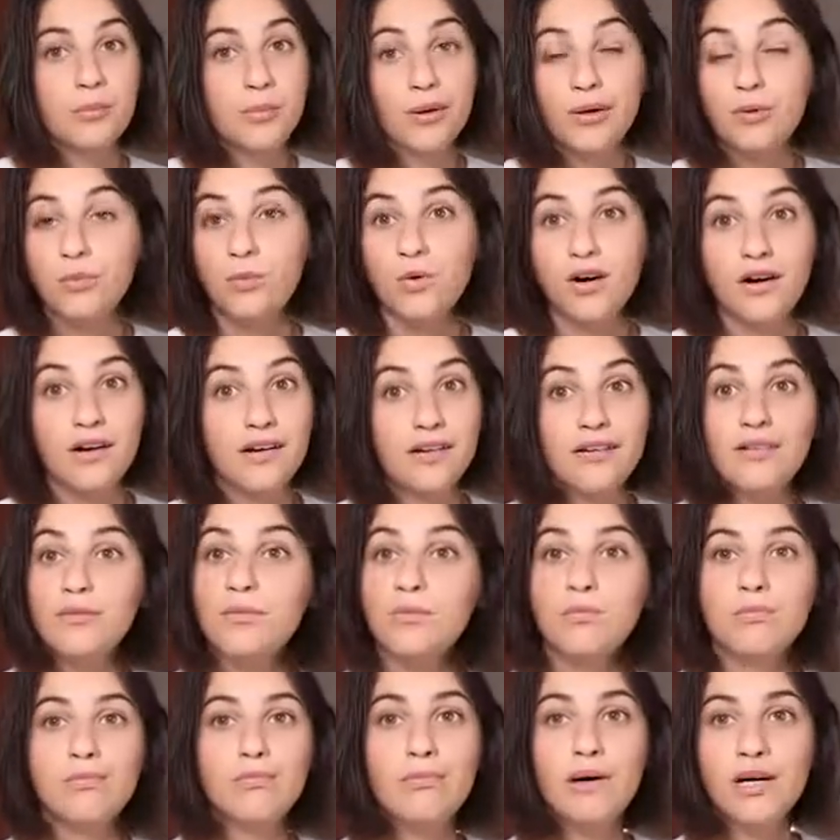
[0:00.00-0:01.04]
But
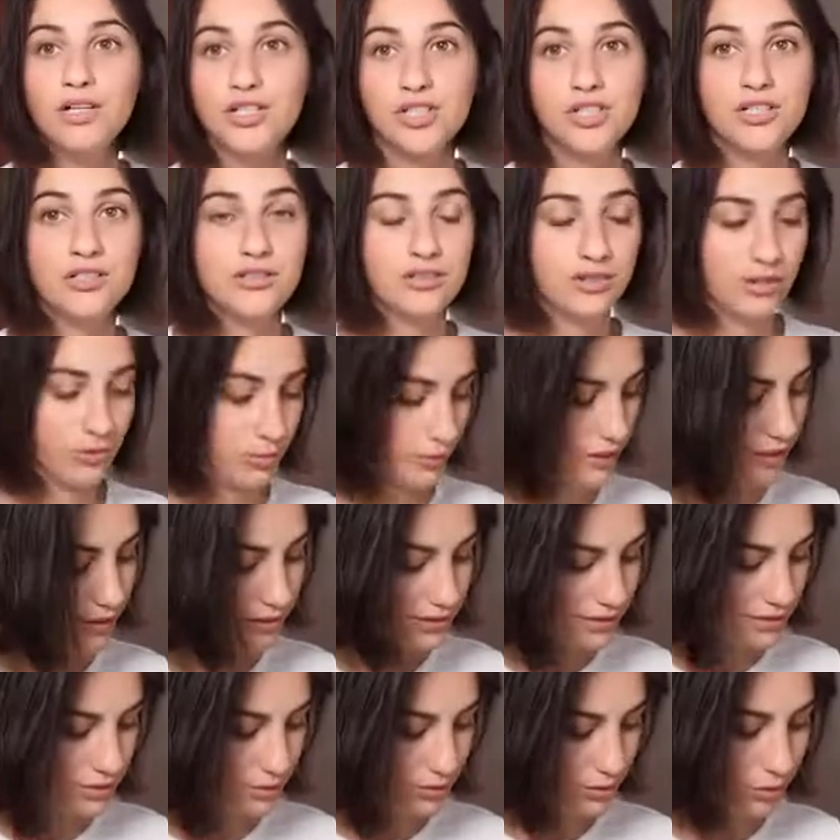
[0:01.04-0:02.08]
one much easier
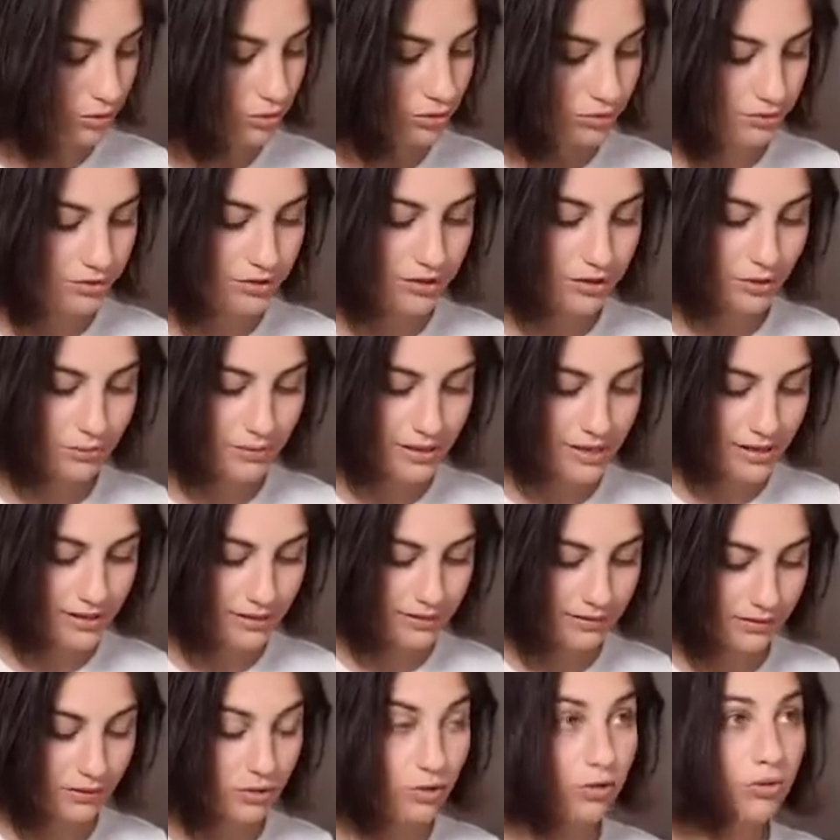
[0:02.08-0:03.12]
way is to hold
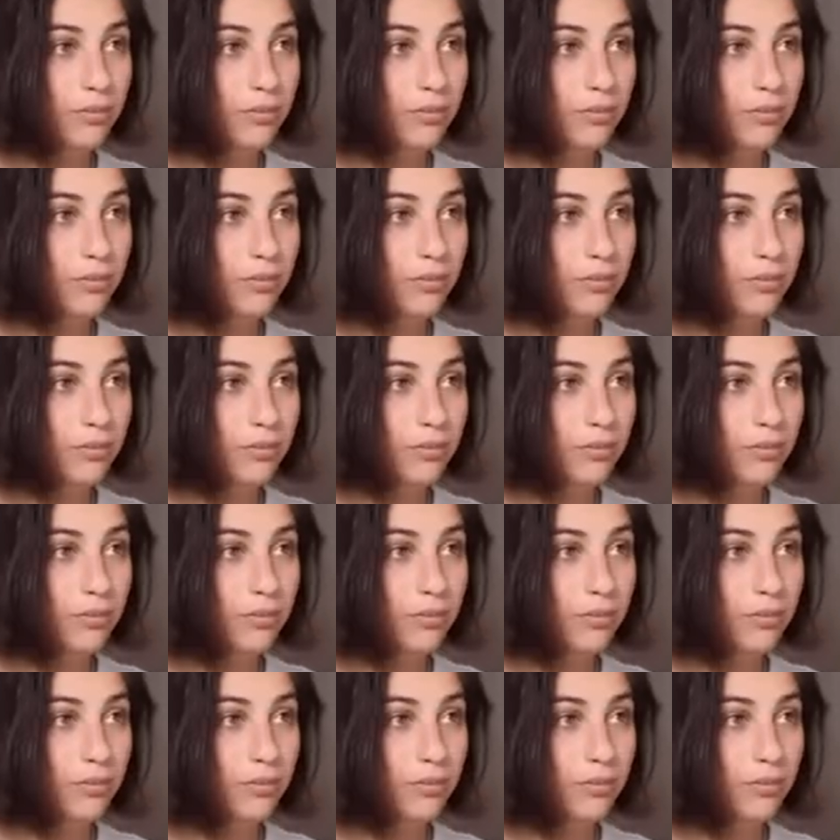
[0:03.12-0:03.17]
Command,